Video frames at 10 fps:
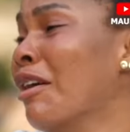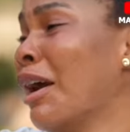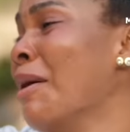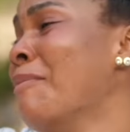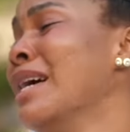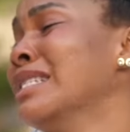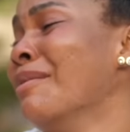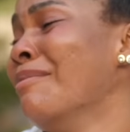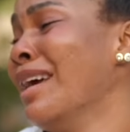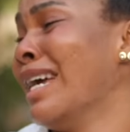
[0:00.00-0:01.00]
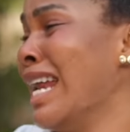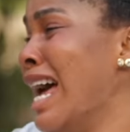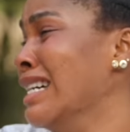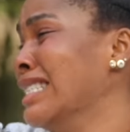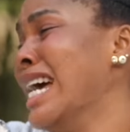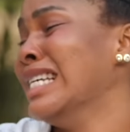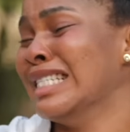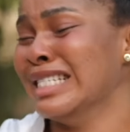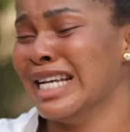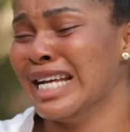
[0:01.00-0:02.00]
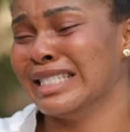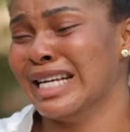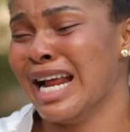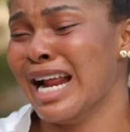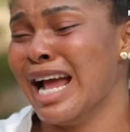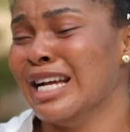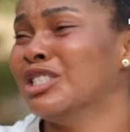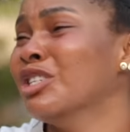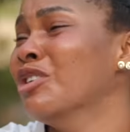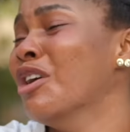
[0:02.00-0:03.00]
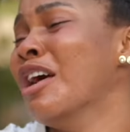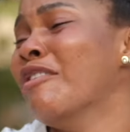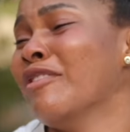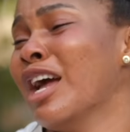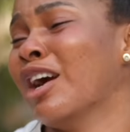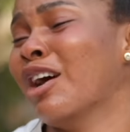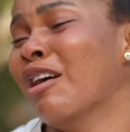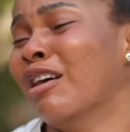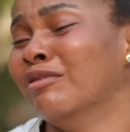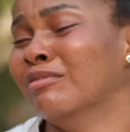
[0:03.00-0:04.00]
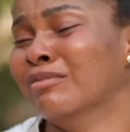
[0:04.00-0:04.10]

go keep us in baking outside since yesterday night. You know the fear God.